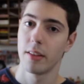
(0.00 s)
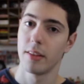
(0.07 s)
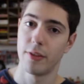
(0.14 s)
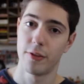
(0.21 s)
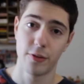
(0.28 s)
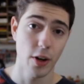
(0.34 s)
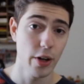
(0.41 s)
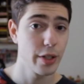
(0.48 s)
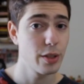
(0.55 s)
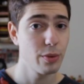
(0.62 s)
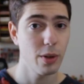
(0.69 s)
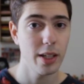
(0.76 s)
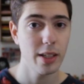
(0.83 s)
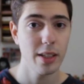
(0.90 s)
The
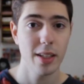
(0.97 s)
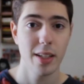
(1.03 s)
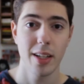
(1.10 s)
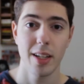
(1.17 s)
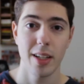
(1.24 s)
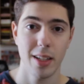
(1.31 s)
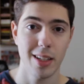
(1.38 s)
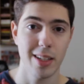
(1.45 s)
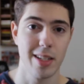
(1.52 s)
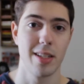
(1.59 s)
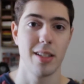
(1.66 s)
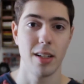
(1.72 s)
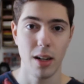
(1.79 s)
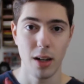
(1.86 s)
first one
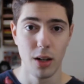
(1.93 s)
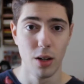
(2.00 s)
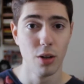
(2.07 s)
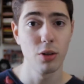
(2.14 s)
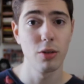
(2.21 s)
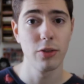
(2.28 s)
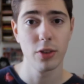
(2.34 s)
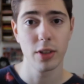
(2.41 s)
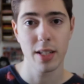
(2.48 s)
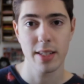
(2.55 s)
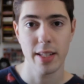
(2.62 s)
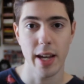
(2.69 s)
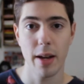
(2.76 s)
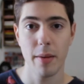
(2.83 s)
is look for the
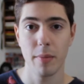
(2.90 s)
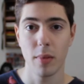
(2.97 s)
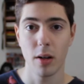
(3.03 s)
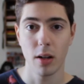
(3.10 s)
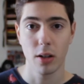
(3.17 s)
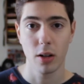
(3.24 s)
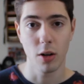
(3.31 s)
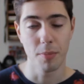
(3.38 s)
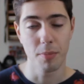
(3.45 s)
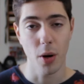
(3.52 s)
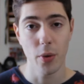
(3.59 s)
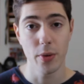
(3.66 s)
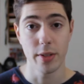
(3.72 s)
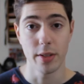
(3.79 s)
same
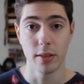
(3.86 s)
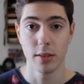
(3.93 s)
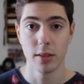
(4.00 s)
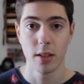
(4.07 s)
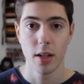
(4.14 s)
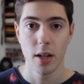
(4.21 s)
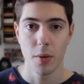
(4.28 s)
composer.